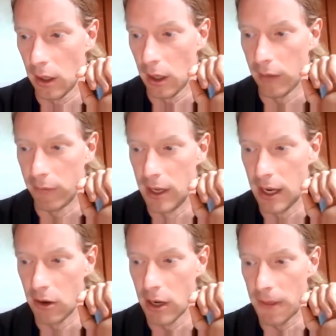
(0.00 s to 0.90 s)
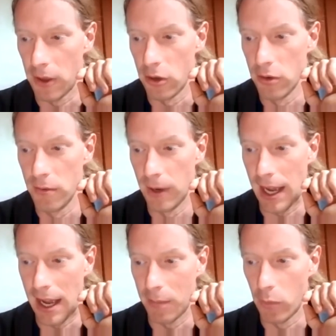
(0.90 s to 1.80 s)
I've now got the Whova
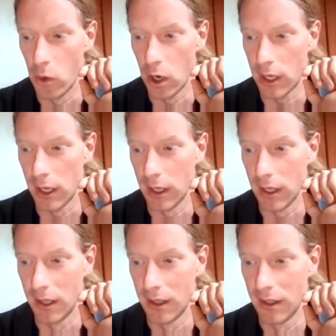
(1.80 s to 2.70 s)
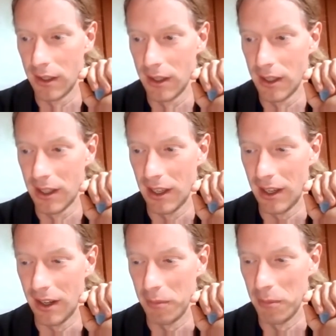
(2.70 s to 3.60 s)
app working.
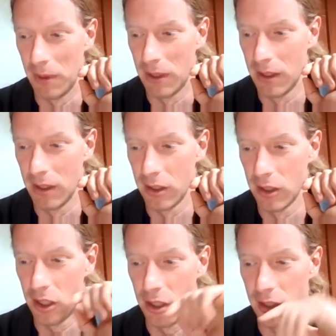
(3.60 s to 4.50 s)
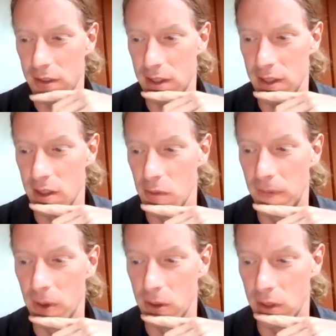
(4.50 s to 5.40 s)
I'm curious to see what
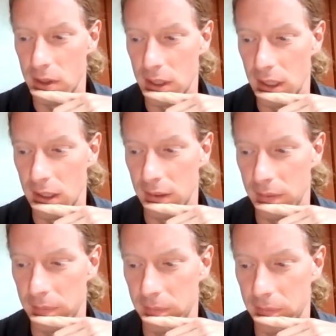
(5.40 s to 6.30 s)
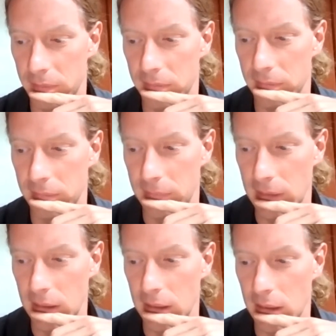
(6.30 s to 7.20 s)
folks are saying.
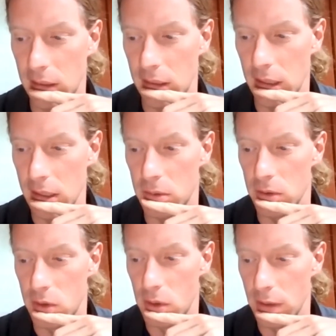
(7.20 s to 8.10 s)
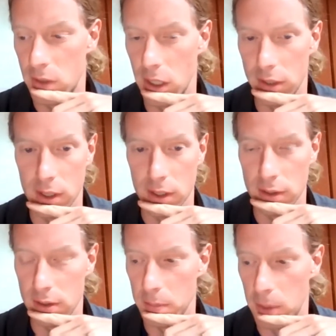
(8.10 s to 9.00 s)
Nice. Restorative justice
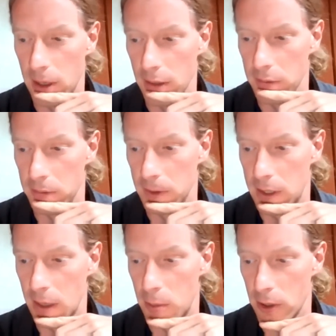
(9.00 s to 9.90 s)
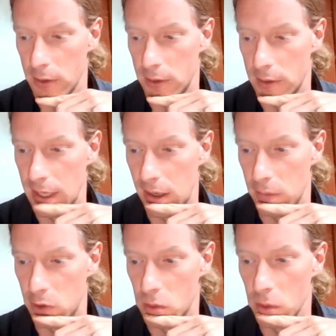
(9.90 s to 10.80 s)
is a part of Deborah's town
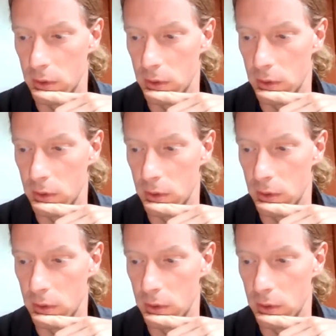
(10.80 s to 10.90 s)
school